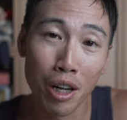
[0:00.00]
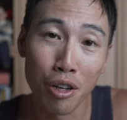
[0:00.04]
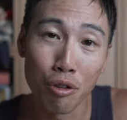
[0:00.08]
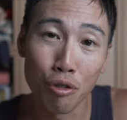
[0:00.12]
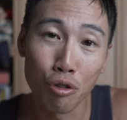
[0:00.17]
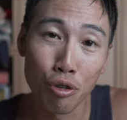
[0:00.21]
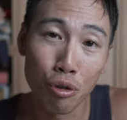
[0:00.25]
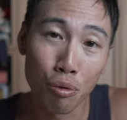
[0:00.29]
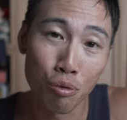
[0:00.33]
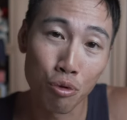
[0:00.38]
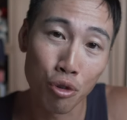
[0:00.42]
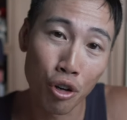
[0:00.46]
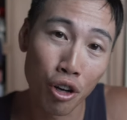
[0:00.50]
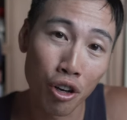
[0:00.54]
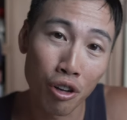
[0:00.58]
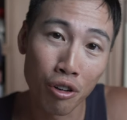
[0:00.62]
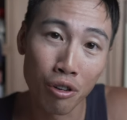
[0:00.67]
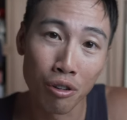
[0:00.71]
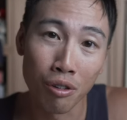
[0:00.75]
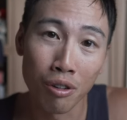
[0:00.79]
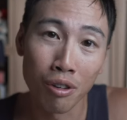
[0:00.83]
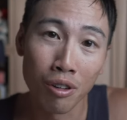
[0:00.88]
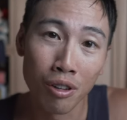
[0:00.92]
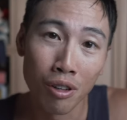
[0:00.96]
my YouTube
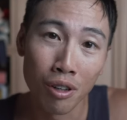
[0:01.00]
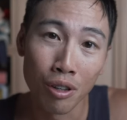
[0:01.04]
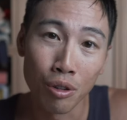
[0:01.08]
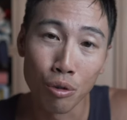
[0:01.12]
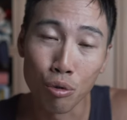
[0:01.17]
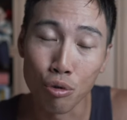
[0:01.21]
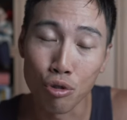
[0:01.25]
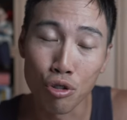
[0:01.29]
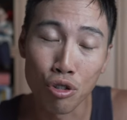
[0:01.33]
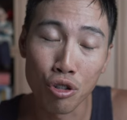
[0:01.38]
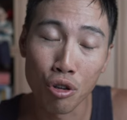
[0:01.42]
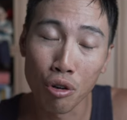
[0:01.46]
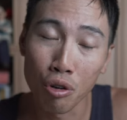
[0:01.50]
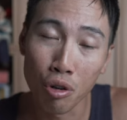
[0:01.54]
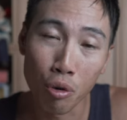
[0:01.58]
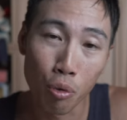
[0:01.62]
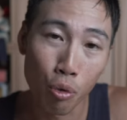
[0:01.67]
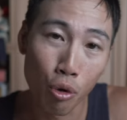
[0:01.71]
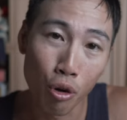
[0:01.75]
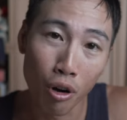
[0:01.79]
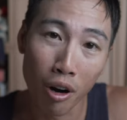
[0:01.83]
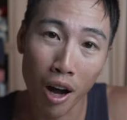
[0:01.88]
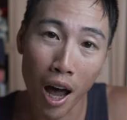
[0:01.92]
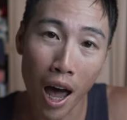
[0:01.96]
channel to show the
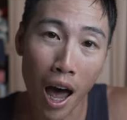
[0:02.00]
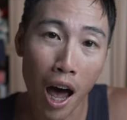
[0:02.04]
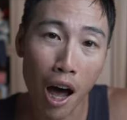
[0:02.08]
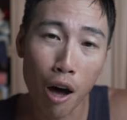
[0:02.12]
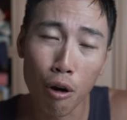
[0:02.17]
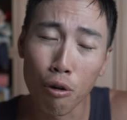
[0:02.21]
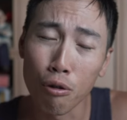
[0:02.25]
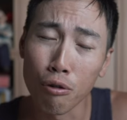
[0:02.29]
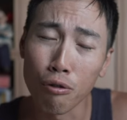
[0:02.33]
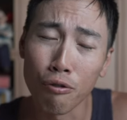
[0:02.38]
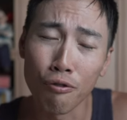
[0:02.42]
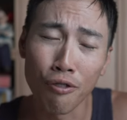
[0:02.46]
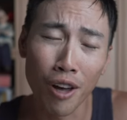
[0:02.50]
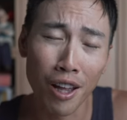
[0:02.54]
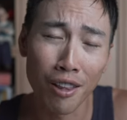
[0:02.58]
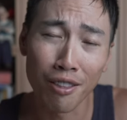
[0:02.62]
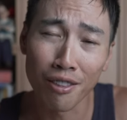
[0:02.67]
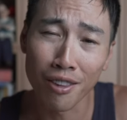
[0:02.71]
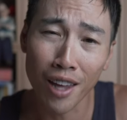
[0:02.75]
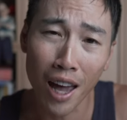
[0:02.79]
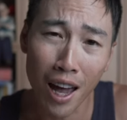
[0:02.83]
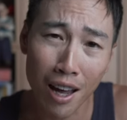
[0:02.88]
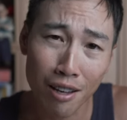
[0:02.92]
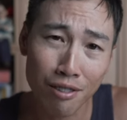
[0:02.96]
world how
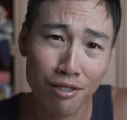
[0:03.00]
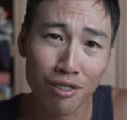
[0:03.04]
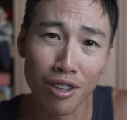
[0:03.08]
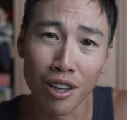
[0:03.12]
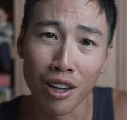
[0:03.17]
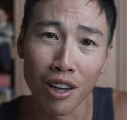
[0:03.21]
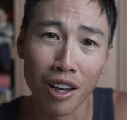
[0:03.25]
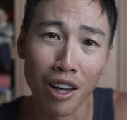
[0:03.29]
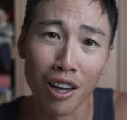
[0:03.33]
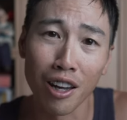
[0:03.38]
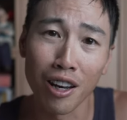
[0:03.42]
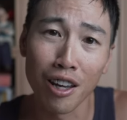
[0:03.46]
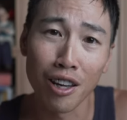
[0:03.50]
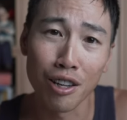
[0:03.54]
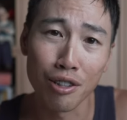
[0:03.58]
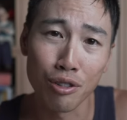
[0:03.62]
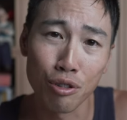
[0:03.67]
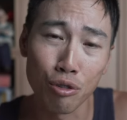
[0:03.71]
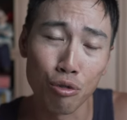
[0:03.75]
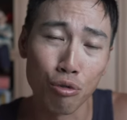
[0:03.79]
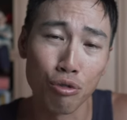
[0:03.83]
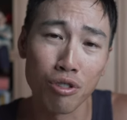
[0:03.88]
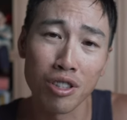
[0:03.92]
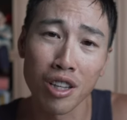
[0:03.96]
fantastic it
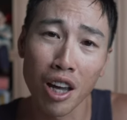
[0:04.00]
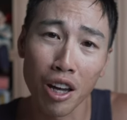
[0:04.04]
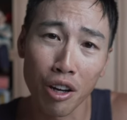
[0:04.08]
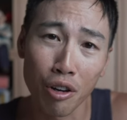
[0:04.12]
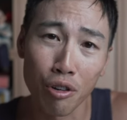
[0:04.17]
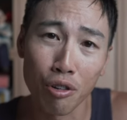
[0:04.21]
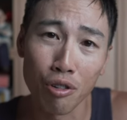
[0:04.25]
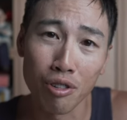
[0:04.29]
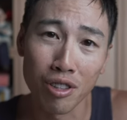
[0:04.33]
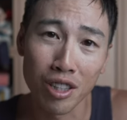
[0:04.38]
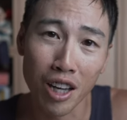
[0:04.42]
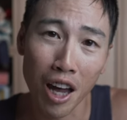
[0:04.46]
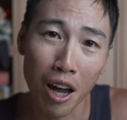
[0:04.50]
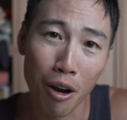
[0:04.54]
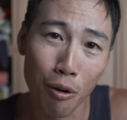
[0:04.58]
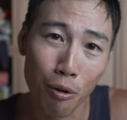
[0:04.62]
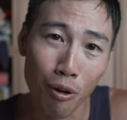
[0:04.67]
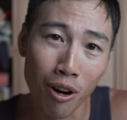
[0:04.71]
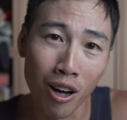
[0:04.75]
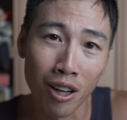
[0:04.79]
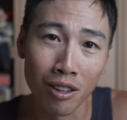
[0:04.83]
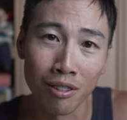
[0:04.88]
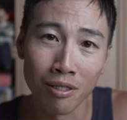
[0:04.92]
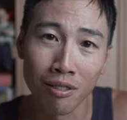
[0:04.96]
is to cycle in
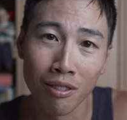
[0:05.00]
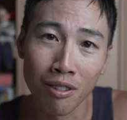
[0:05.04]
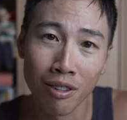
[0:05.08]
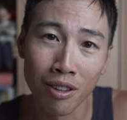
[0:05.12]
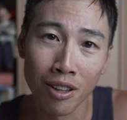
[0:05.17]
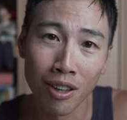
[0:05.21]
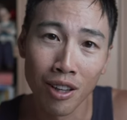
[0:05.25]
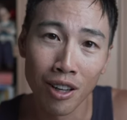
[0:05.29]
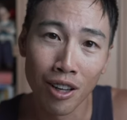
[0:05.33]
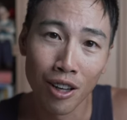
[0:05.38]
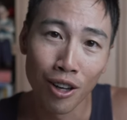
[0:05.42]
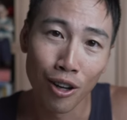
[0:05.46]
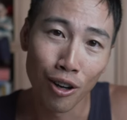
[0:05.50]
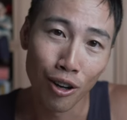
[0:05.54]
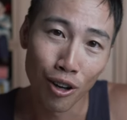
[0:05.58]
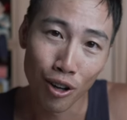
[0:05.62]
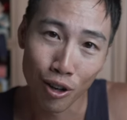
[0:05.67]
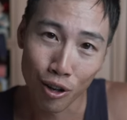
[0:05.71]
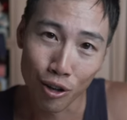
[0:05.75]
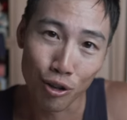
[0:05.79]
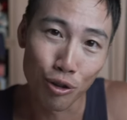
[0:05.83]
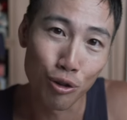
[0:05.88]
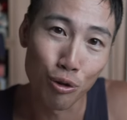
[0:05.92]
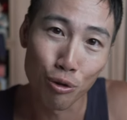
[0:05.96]
Taiwan,
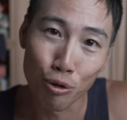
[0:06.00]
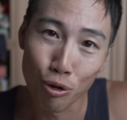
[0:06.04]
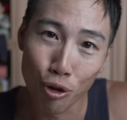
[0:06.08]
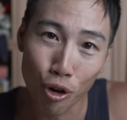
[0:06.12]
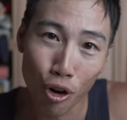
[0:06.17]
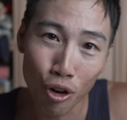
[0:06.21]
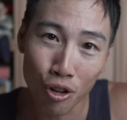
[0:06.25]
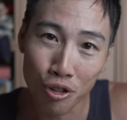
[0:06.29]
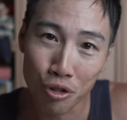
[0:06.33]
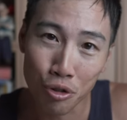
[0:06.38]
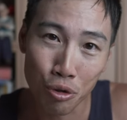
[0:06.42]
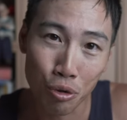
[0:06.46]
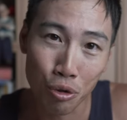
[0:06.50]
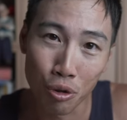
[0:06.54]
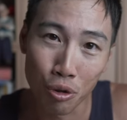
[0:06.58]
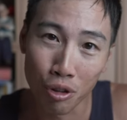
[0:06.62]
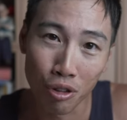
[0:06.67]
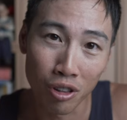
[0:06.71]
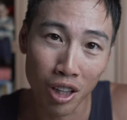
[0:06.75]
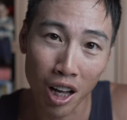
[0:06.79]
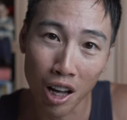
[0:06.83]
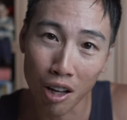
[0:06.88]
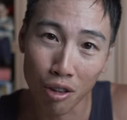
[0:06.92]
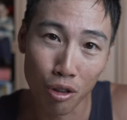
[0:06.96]
you launch
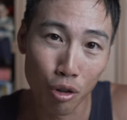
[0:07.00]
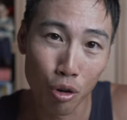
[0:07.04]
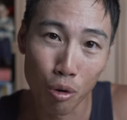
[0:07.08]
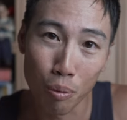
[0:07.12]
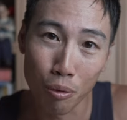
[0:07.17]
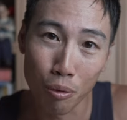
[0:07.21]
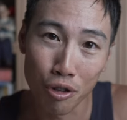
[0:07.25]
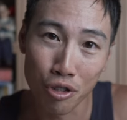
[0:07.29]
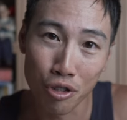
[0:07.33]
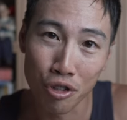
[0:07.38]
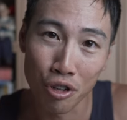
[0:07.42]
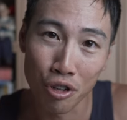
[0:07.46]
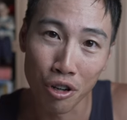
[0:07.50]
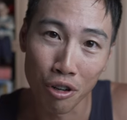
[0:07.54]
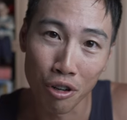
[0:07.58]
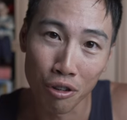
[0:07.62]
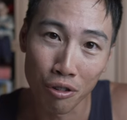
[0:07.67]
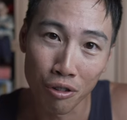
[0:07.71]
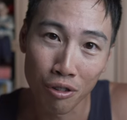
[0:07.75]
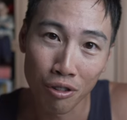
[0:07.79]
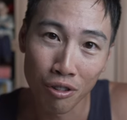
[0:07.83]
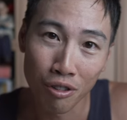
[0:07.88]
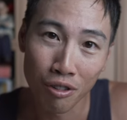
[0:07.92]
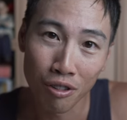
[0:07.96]
your Not Normal
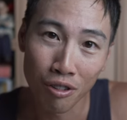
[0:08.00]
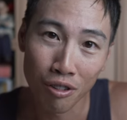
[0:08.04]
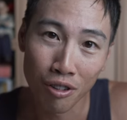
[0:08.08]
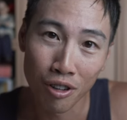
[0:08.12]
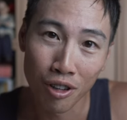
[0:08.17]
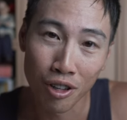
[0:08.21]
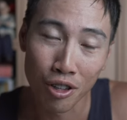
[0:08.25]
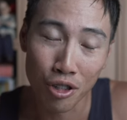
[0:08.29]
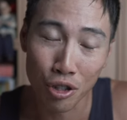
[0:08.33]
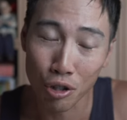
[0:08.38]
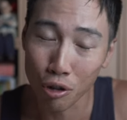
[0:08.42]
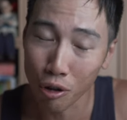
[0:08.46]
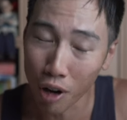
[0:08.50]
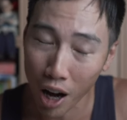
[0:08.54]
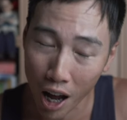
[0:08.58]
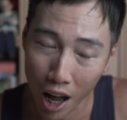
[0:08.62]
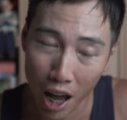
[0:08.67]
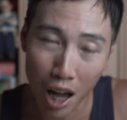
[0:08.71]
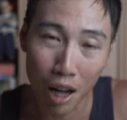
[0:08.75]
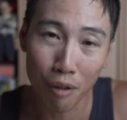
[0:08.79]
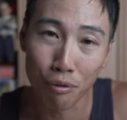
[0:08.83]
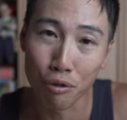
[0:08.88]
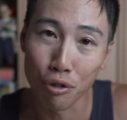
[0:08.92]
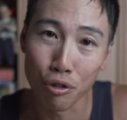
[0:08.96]
show, so I
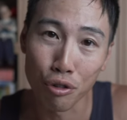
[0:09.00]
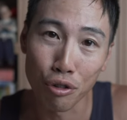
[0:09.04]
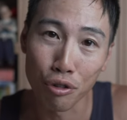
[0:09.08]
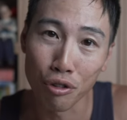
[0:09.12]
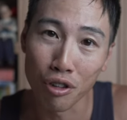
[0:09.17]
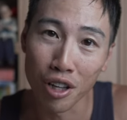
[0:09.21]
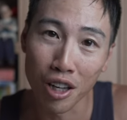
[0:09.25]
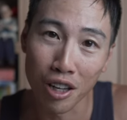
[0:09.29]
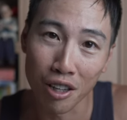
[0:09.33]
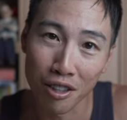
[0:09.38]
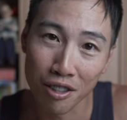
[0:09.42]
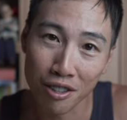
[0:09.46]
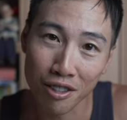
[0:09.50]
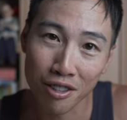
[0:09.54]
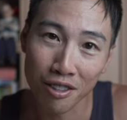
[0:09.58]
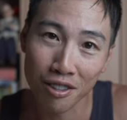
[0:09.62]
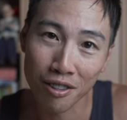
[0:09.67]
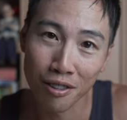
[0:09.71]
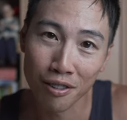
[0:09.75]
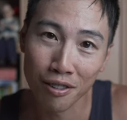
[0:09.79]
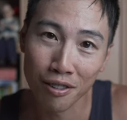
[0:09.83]
have to do this.